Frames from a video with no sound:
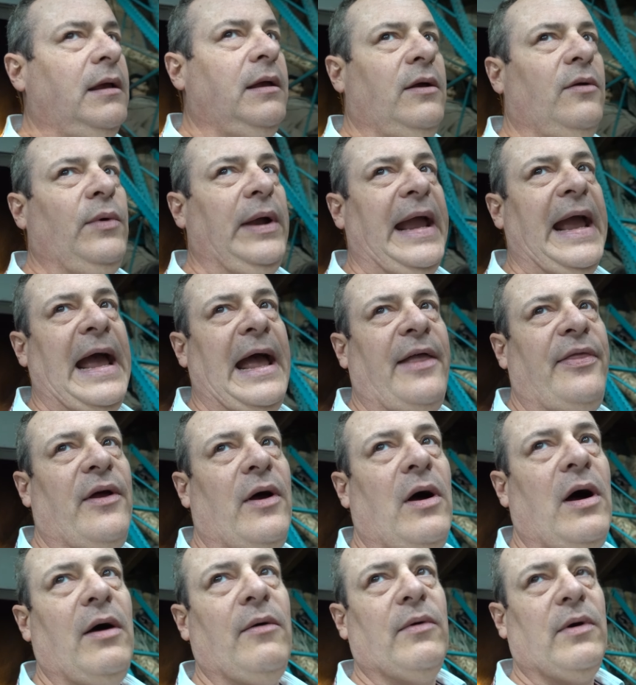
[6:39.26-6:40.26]
we had the
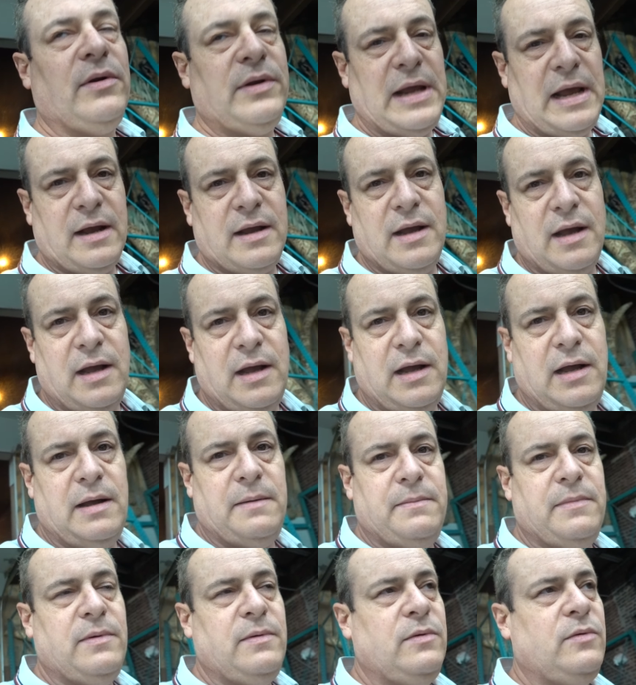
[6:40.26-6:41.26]

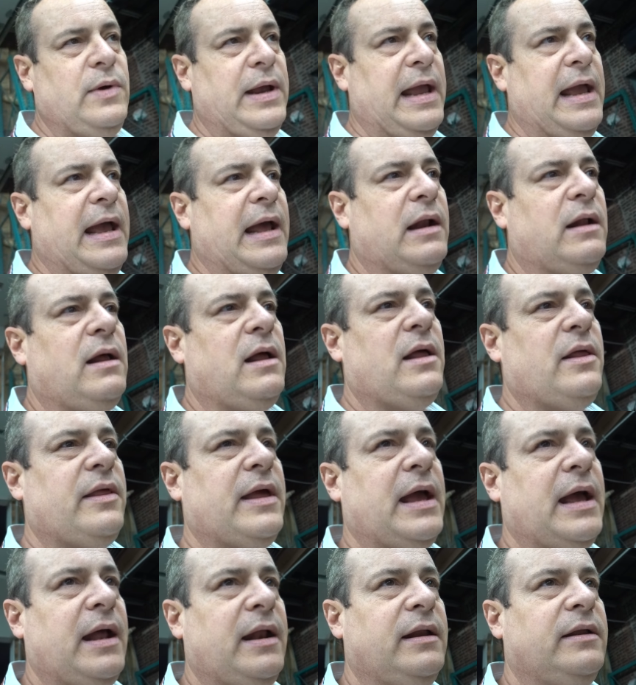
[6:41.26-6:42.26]
hauntworld.com, we had all
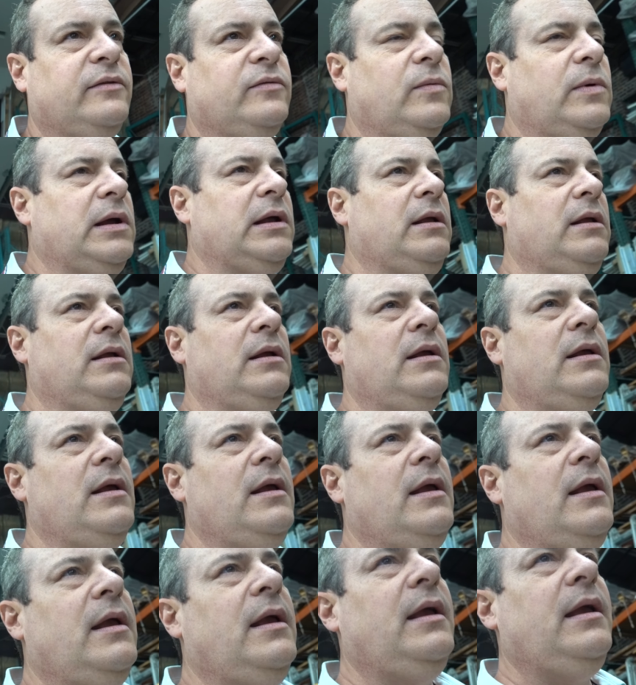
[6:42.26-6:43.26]
that as well.
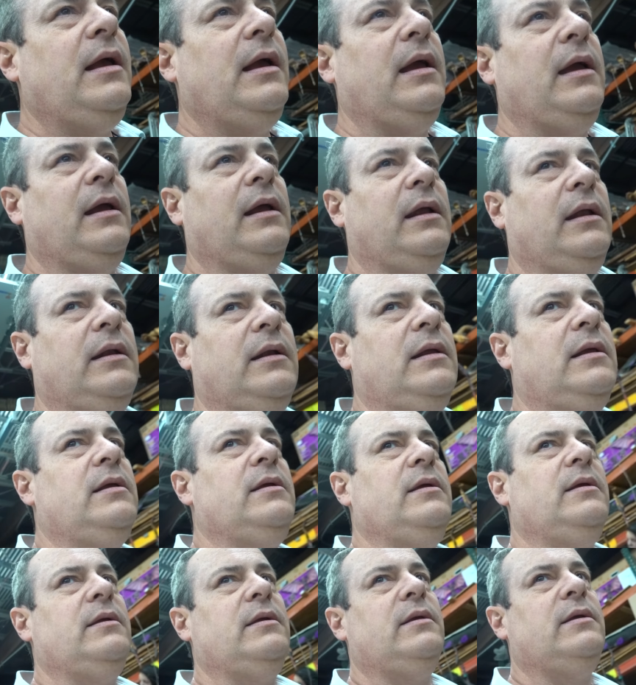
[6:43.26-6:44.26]
And
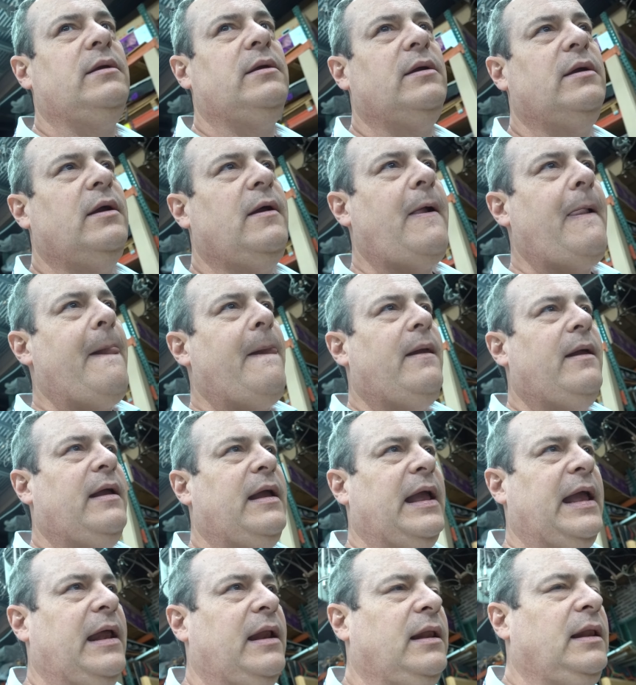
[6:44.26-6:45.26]

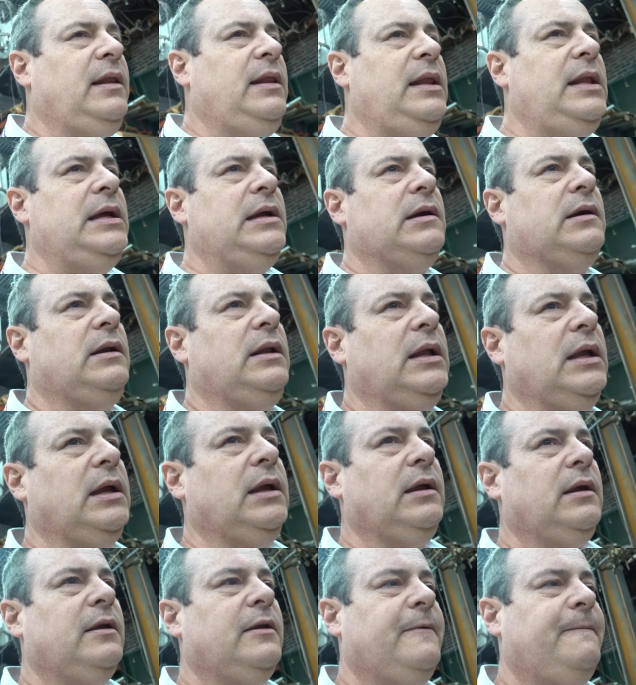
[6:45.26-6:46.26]
it
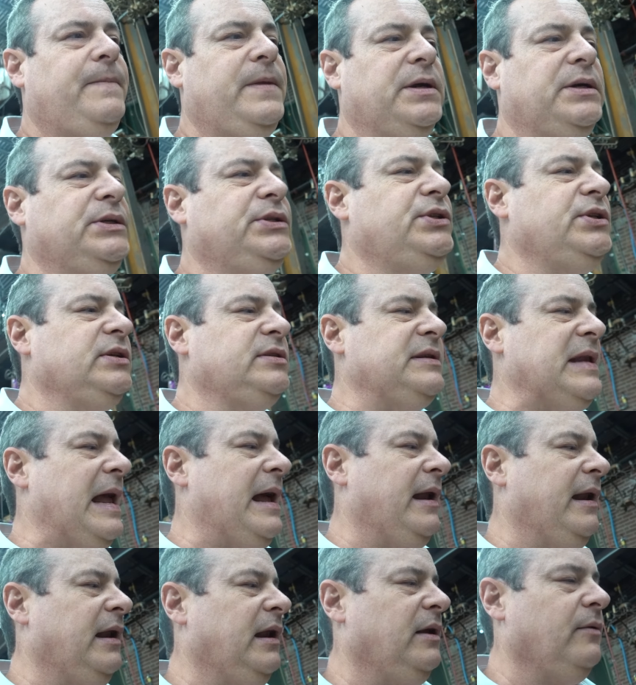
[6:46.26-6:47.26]
literally, there's just
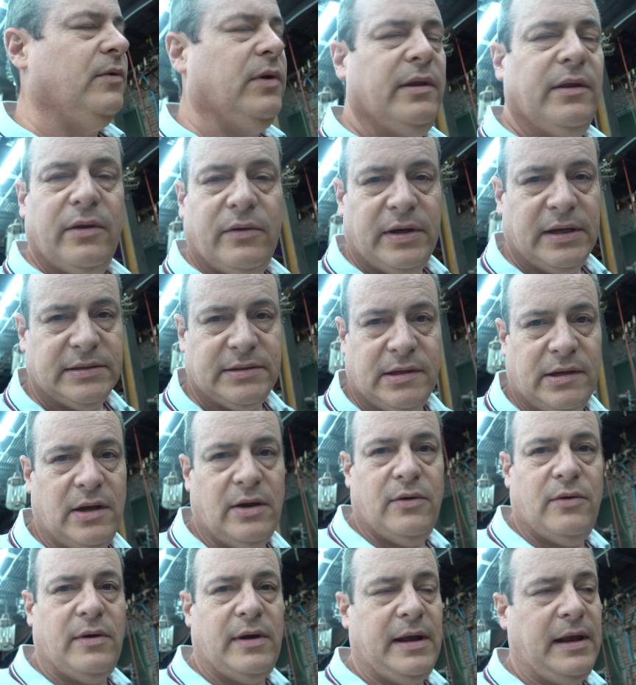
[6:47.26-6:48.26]
not anyone who doesn't know
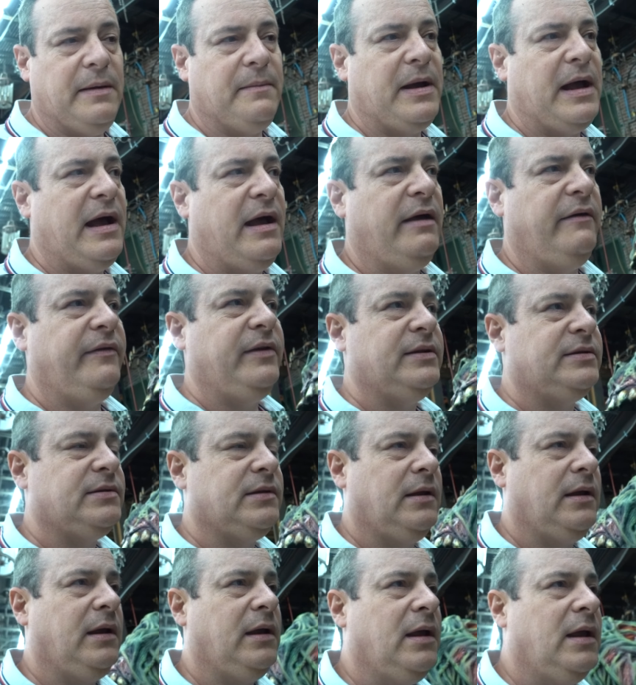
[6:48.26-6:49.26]
who I am,
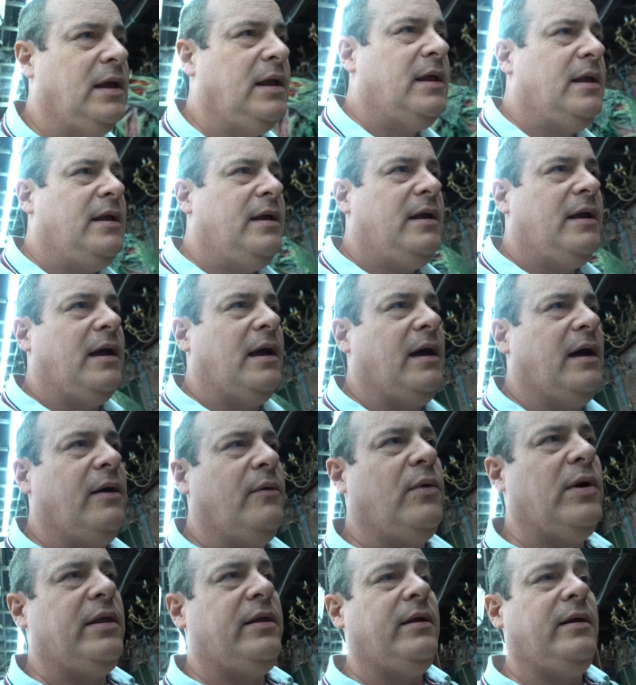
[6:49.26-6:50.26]
obviously.
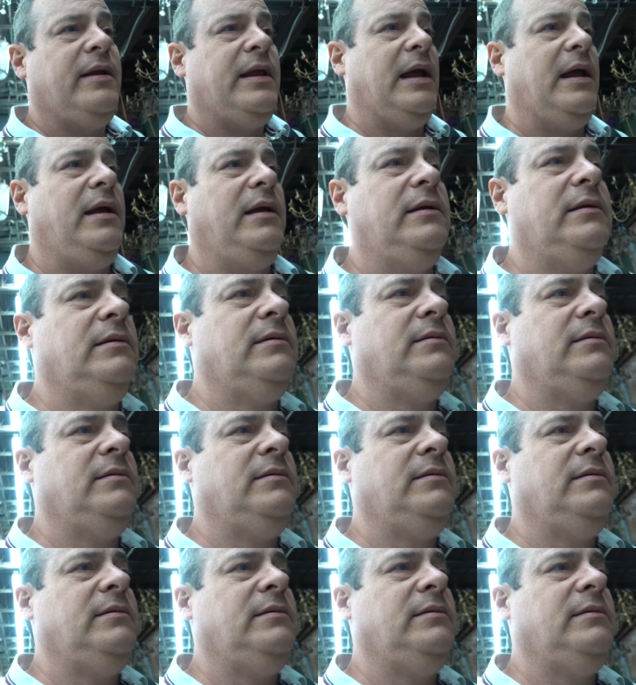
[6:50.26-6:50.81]
Whether they